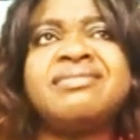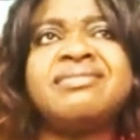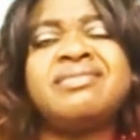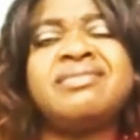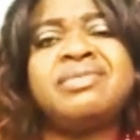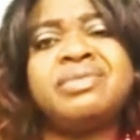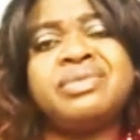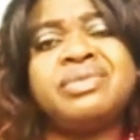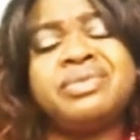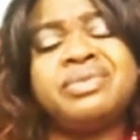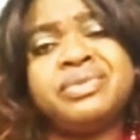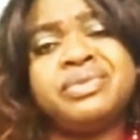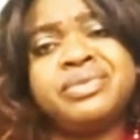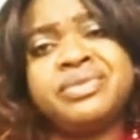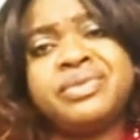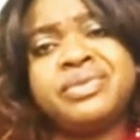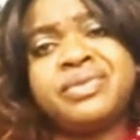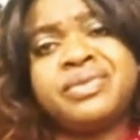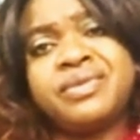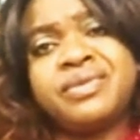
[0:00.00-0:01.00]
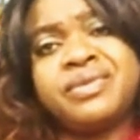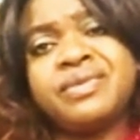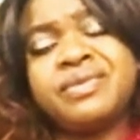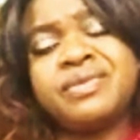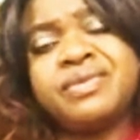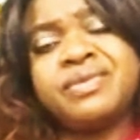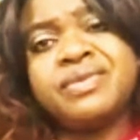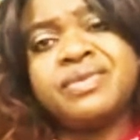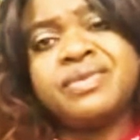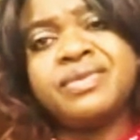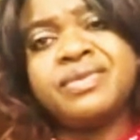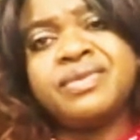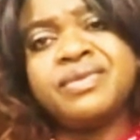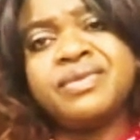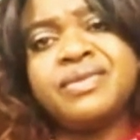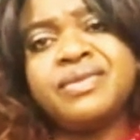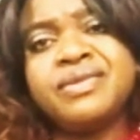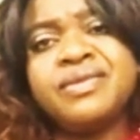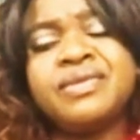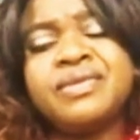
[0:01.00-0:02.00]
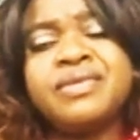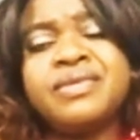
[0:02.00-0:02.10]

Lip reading: Nobody speaks.